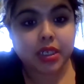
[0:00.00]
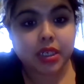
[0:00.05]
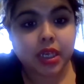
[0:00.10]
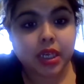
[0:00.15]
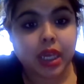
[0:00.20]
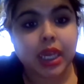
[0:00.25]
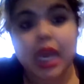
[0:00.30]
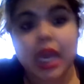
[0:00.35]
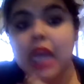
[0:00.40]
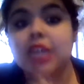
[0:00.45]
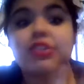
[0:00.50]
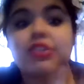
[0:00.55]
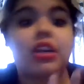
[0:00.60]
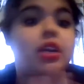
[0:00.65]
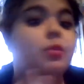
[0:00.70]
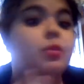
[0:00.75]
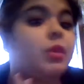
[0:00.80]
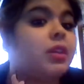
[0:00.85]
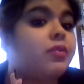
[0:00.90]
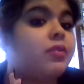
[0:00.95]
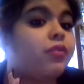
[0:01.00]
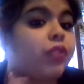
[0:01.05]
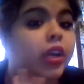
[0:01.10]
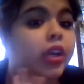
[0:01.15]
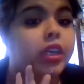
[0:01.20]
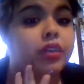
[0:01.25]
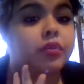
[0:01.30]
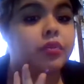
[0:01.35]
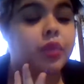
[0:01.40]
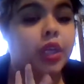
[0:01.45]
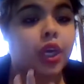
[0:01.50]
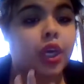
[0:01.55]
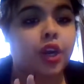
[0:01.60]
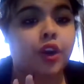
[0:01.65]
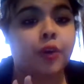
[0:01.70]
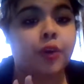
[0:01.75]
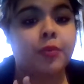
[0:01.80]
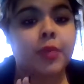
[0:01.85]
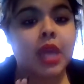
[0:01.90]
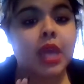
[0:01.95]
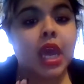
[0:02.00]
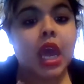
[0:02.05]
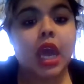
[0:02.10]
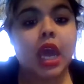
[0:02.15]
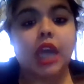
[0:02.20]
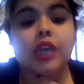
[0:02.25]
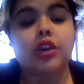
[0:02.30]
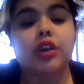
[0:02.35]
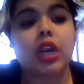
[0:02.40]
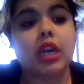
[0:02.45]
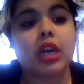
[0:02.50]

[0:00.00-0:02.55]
Like, I try to be friends with her. I try